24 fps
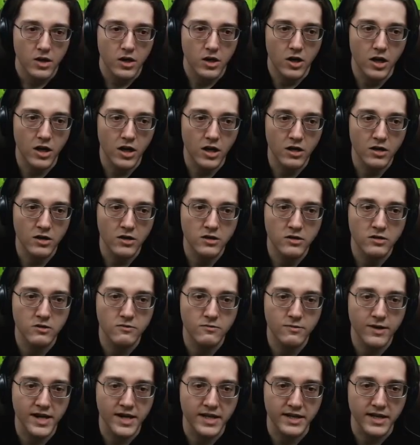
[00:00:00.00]

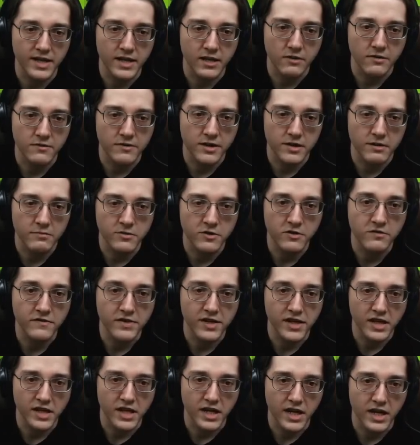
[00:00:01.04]
Alrighty then. Oh, they're
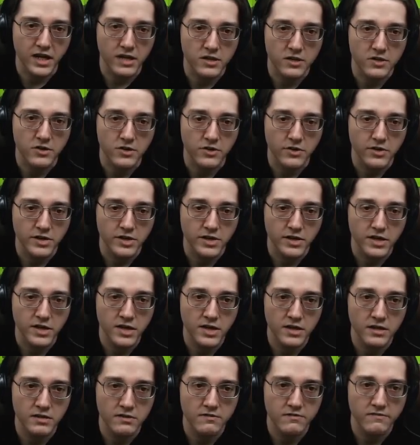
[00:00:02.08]
moving again.
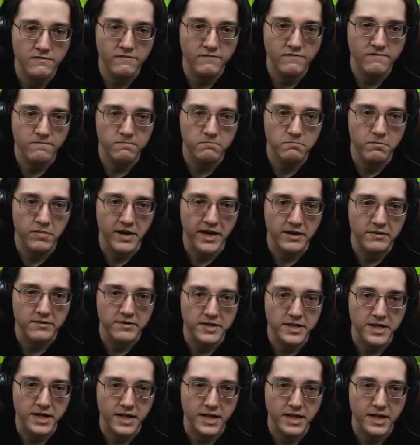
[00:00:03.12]
Good.
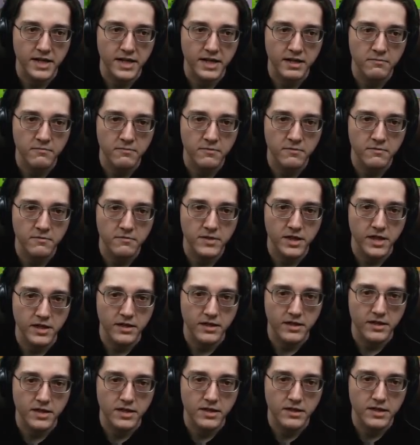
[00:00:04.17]
About time. Now
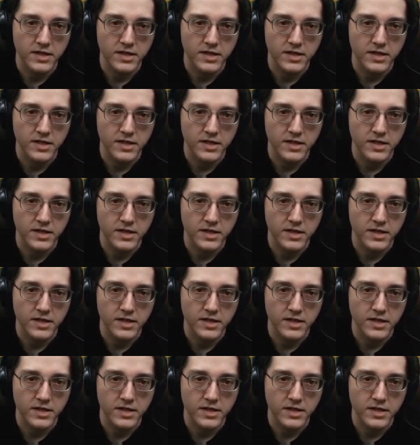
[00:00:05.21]
that the